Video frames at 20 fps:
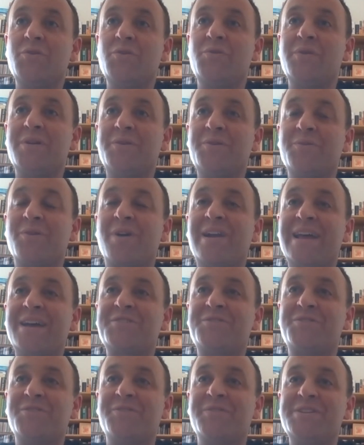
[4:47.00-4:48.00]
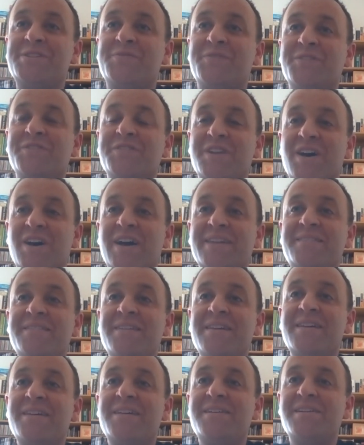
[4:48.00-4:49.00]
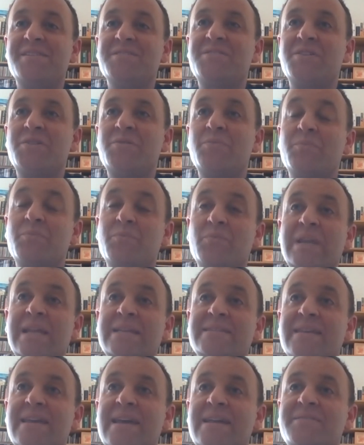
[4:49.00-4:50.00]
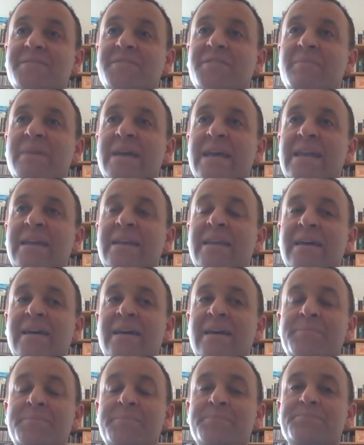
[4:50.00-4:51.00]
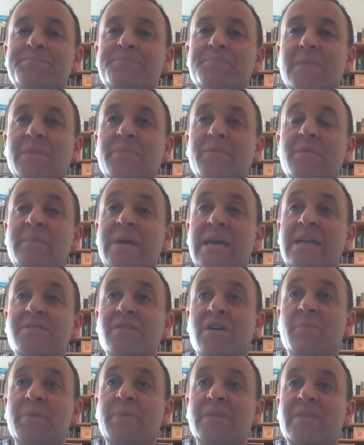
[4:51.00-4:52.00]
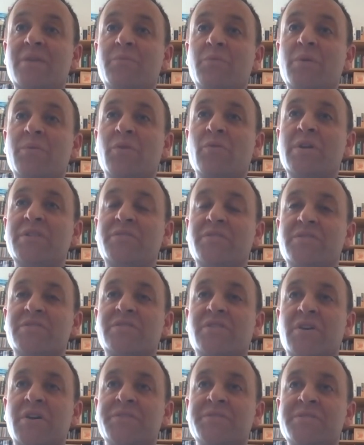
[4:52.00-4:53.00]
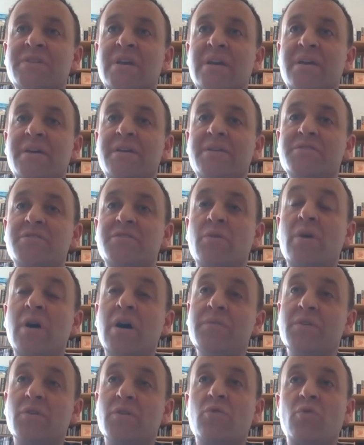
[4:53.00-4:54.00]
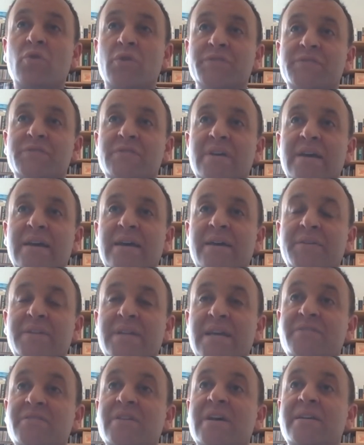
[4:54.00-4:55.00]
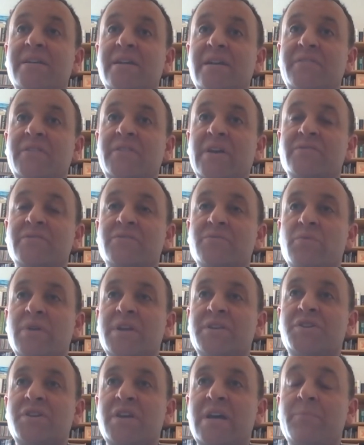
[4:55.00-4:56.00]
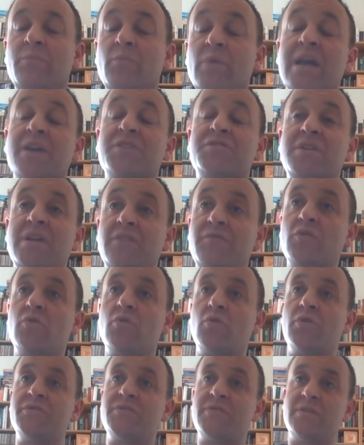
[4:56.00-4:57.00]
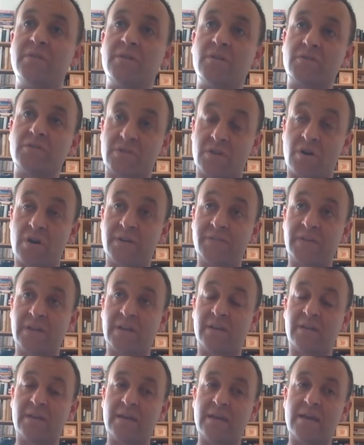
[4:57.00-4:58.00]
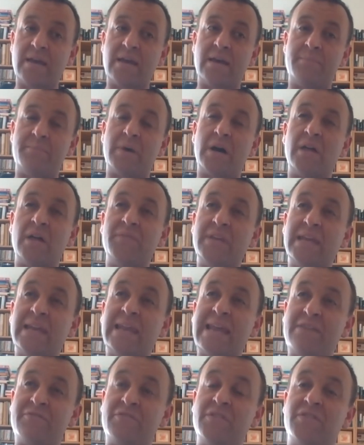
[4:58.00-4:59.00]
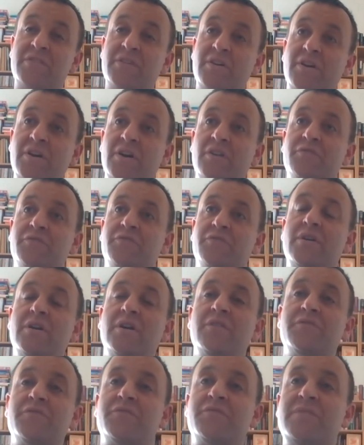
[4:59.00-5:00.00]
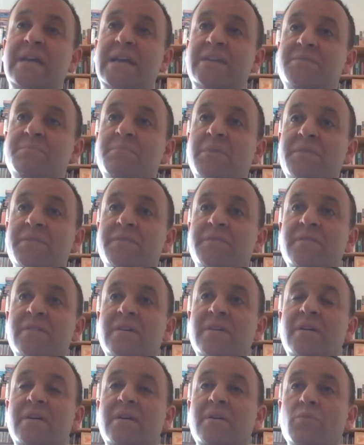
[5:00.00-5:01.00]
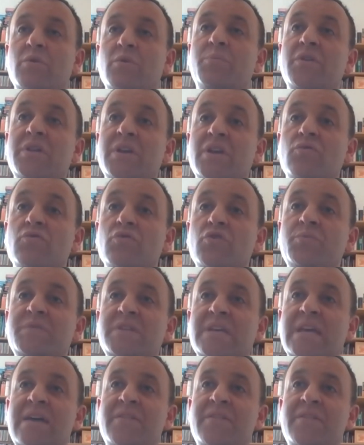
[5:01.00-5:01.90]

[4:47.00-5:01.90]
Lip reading: who our lecturer is for tonight. So well, let's get to the main topic that we were going to discuss. So on the course Data Analytics, which we actually have a course starting on the 11th of next month, we're putting a group